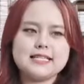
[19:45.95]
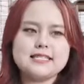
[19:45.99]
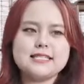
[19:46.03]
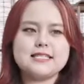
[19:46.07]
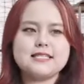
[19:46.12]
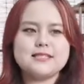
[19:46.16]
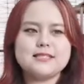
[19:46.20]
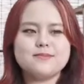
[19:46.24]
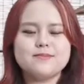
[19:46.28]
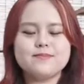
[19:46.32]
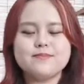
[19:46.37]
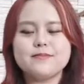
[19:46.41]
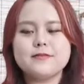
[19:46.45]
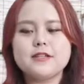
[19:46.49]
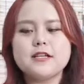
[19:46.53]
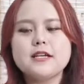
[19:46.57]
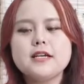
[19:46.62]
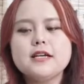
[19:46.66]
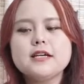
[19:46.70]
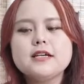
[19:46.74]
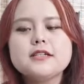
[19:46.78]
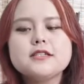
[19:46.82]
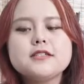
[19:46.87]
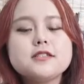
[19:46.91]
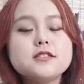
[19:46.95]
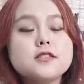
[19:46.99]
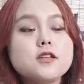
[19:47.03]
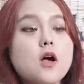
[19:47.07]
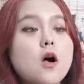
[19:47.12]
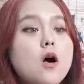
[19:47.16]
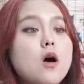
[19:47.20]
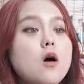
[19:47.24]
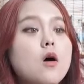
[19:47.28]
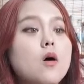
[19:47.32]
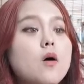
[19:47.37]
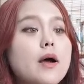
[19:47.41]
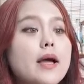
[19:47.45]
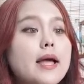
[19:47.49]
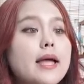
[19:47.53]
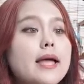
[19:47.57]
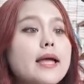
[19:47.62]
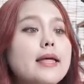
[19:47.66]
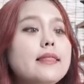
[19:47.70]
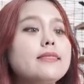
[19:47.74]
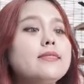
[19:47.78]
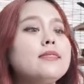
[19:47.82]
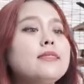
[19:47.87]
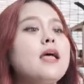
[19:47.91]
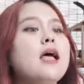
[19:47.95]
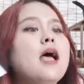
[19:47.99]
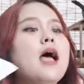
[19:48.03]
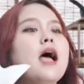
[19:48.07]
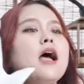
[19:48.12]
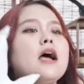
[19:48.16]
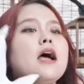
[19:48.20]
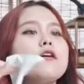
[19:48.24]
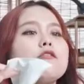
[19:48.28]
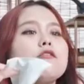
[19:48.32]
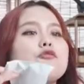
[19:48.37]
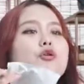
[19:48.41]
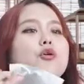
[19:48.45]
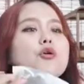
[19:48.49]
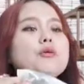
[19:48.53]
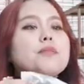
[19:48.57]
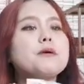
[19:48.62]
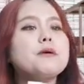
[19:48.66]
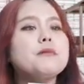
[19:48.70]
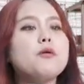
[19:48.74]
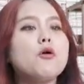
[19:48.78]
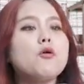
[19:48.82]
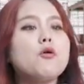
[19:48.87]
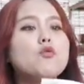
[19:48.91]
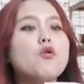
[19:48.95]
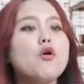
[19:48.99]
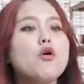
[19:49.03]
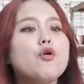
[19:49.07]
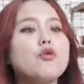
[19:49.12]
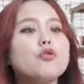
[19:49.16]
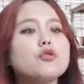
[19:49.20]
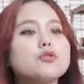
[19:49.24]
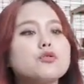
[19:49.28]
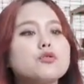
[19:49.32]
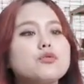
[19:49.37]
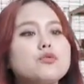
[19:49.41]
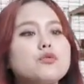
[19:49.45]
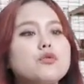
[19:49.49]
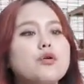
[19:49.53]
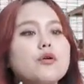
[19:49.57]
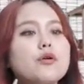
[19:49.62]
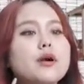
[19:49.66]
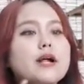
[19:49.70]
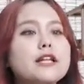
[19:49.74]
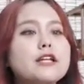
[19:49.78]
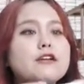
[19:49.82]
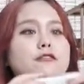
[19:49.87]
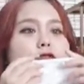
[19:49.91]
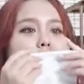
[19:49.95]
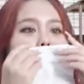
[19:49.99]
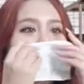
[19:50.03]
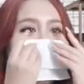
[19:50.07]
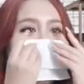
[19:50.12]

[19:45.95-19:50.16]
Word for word: Yes. So and for people who who already